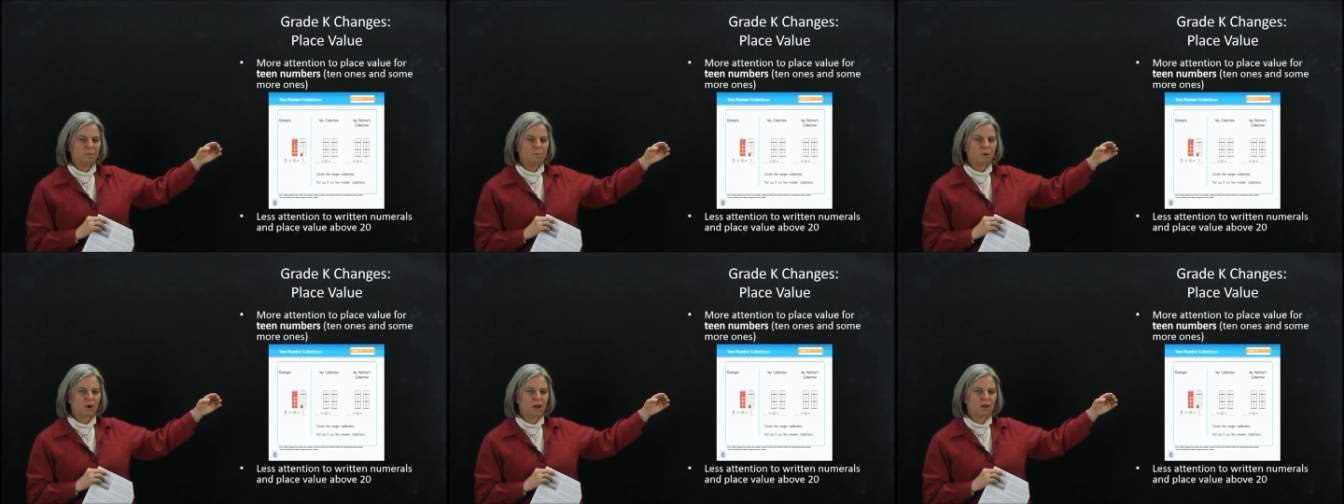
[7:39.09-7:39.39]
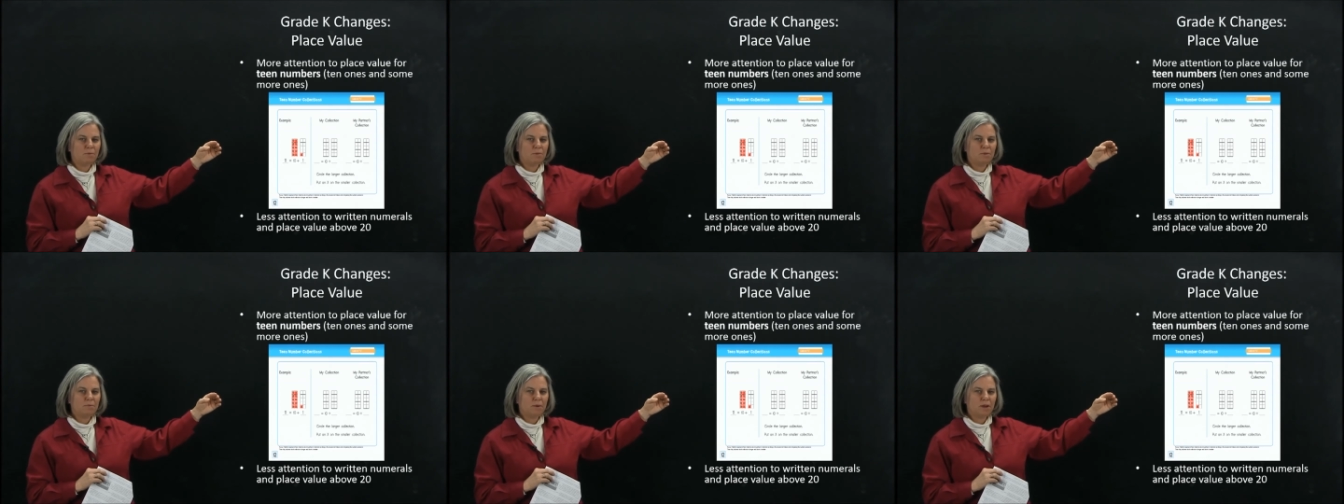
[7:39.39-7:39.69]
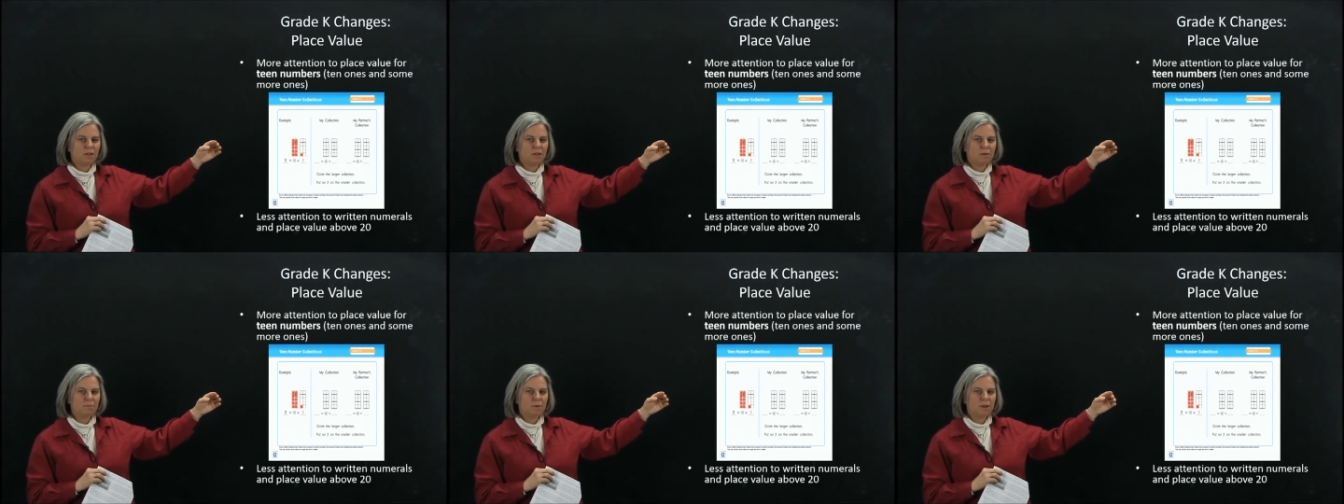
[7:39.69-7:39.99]
problem
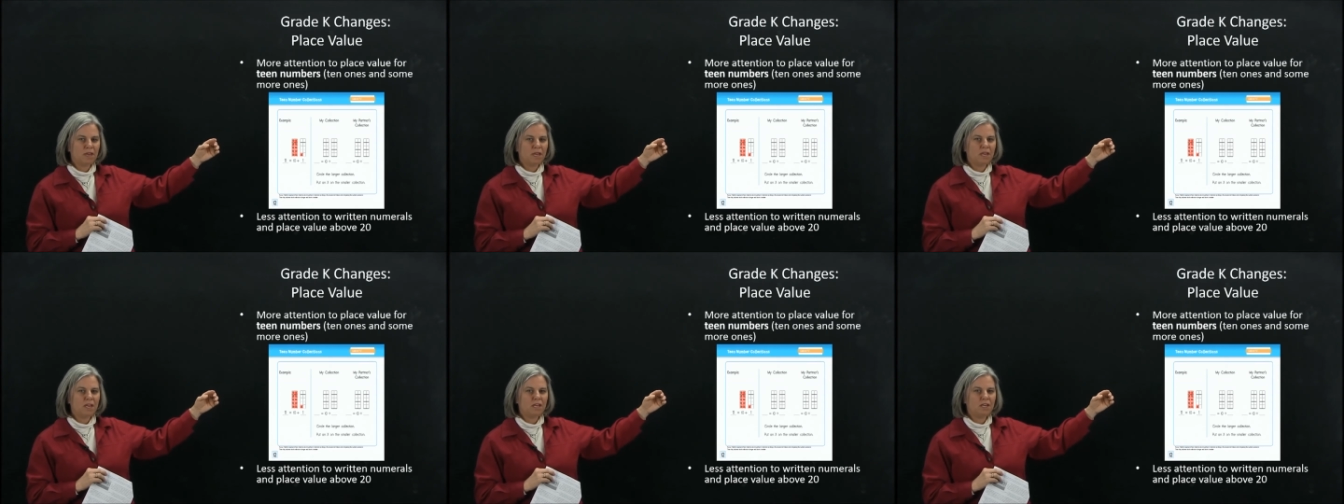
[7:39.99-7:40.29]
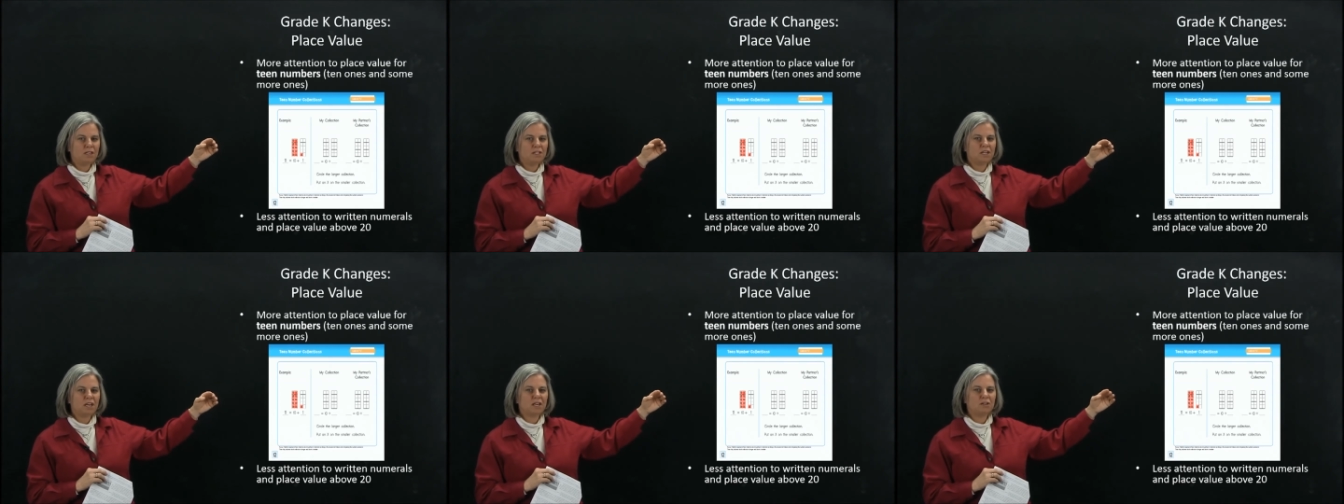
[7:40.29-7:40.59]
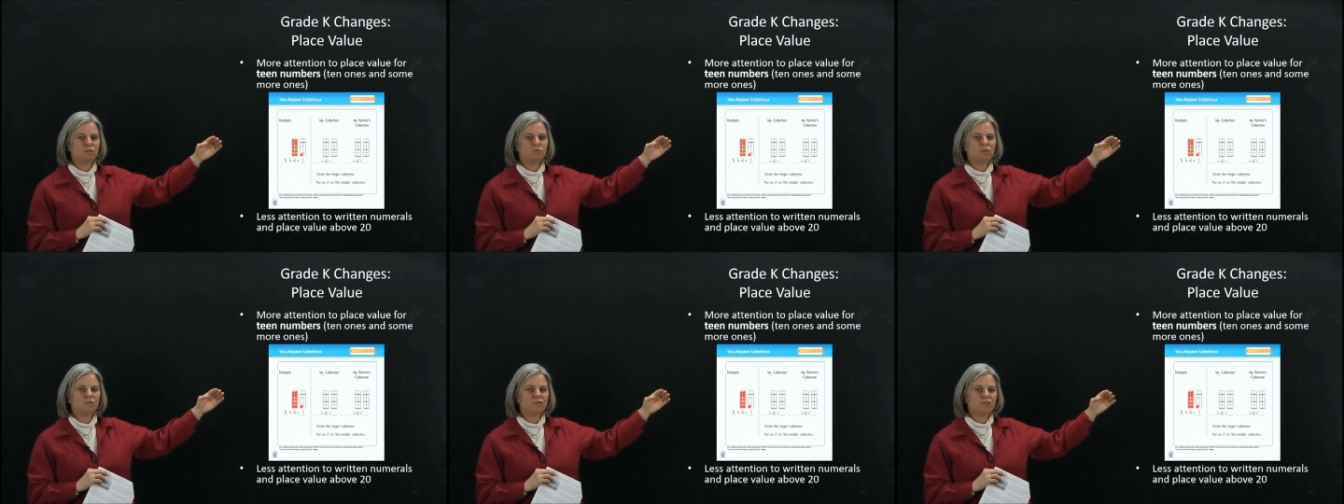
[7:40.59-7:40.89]
on the page,
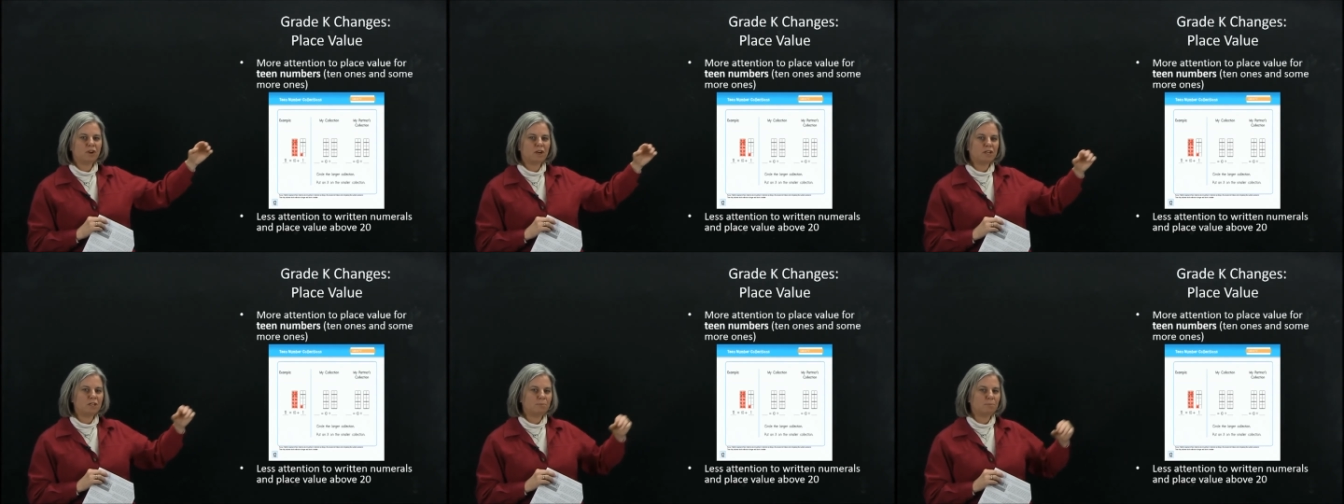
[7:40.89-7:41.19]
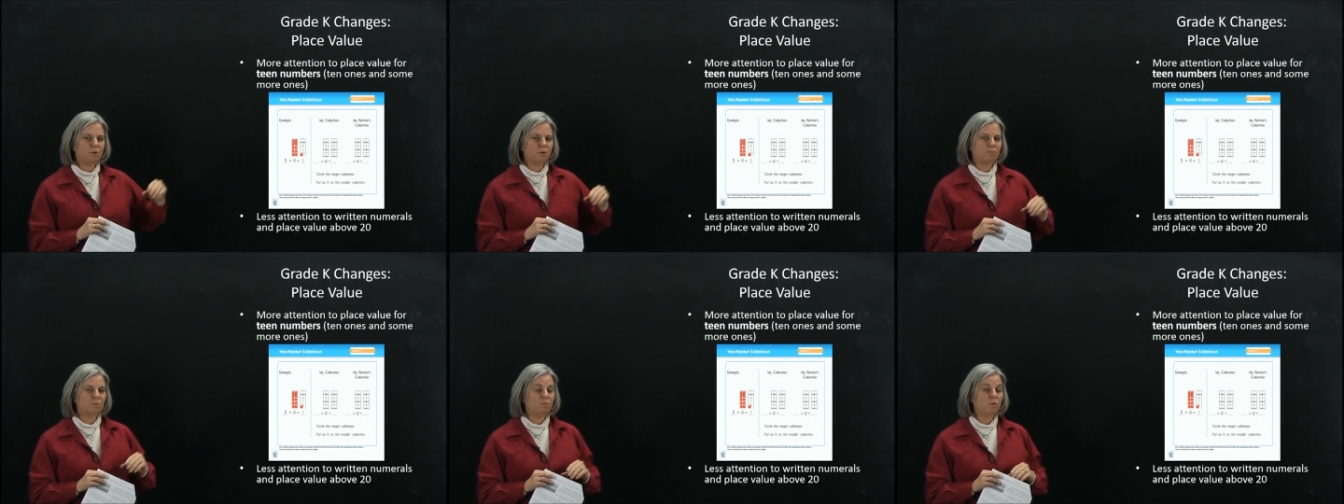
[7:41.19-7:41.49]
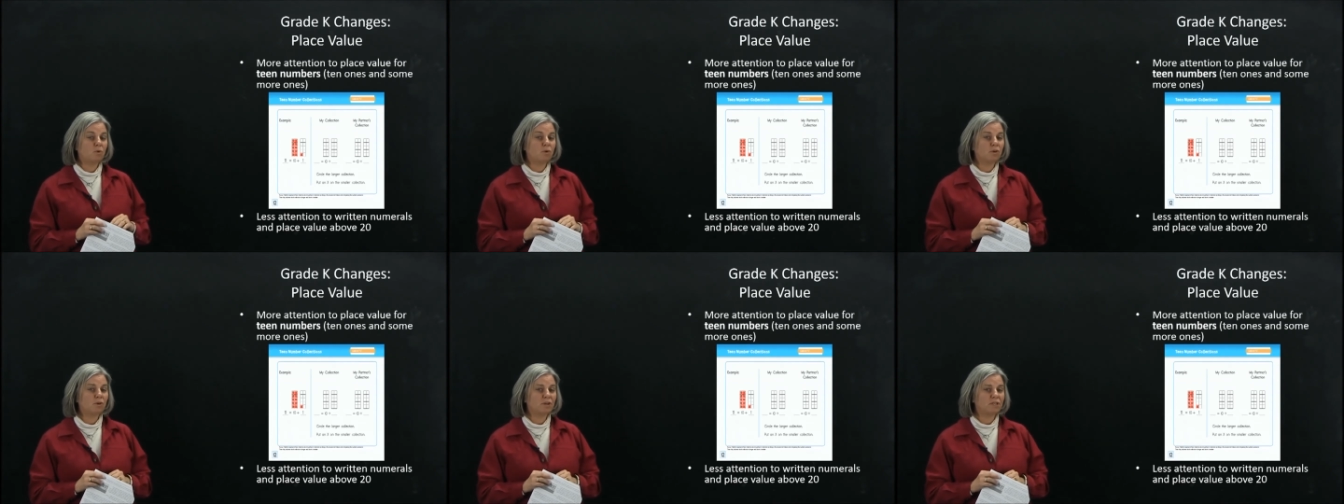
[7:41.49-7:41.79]
and we've tried to put
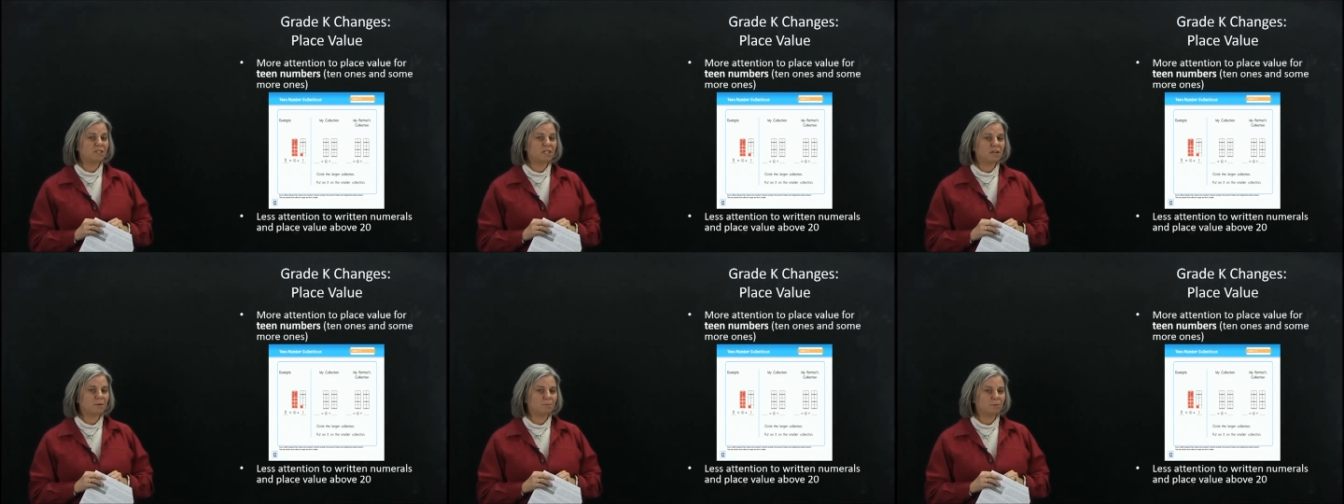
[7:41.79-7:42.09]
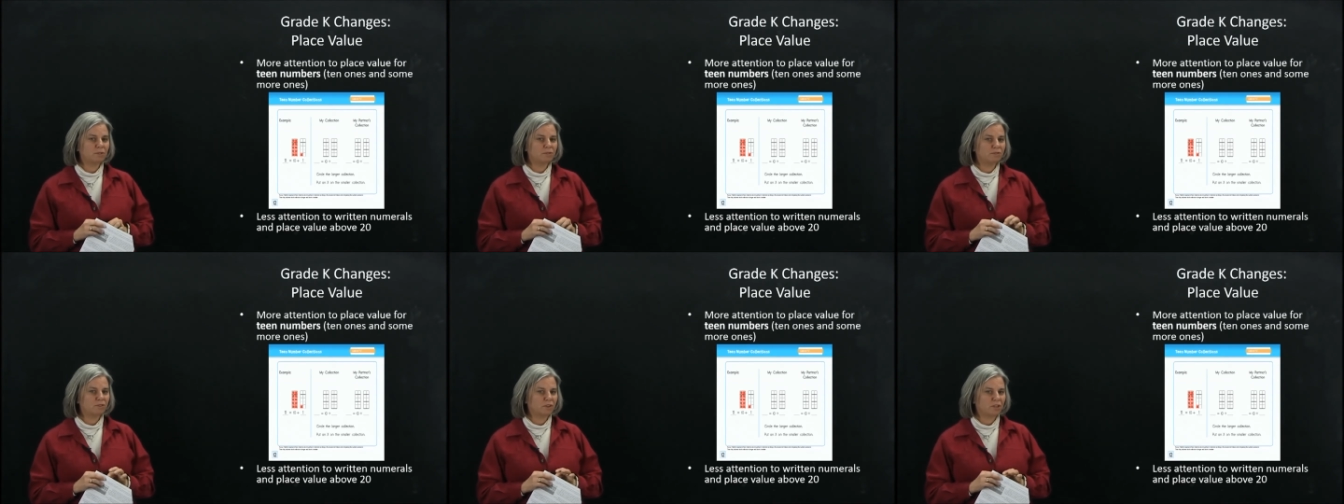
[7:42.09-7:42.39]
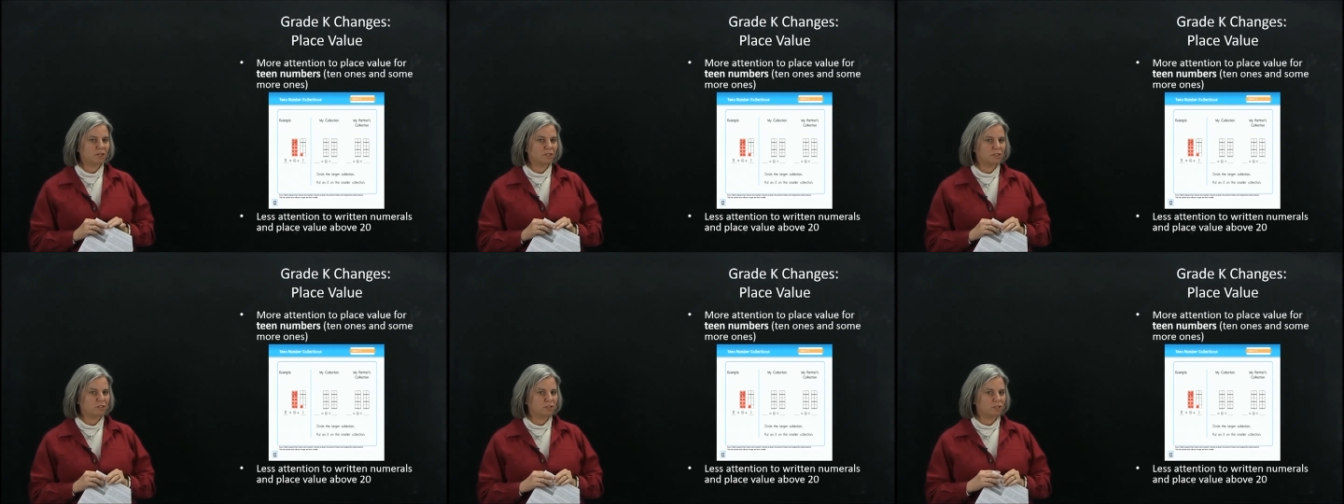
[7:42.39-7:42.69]
more examples for
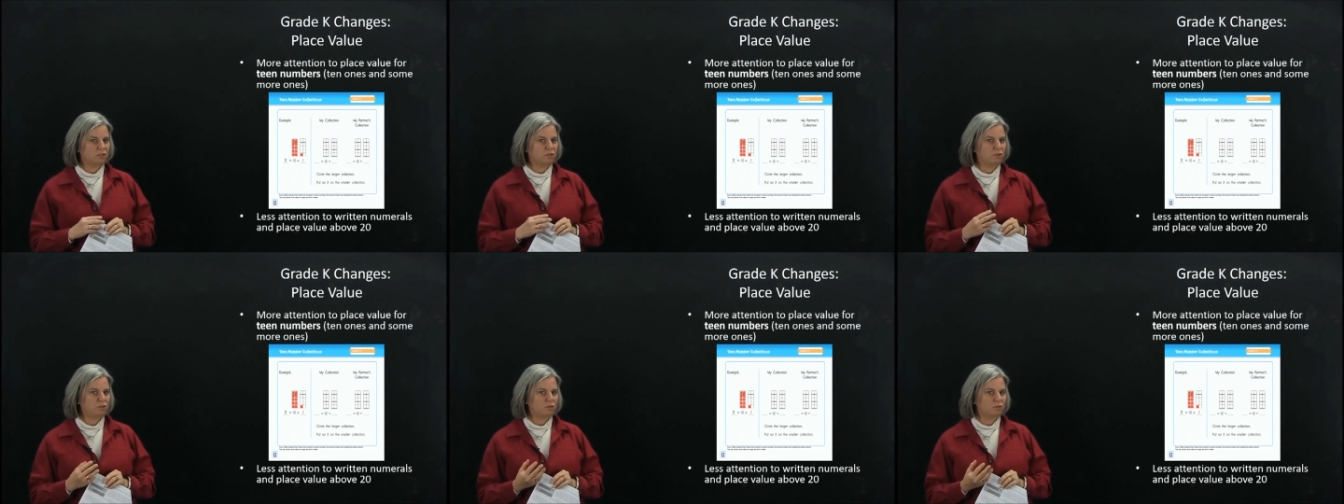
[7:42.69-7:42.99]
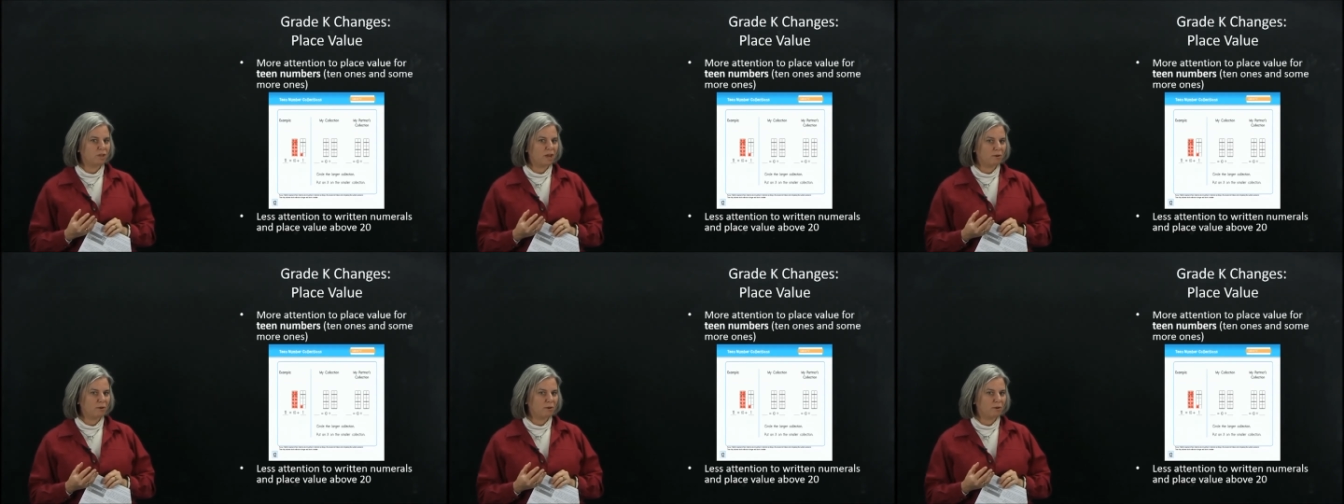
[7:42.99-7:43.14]
kids to do.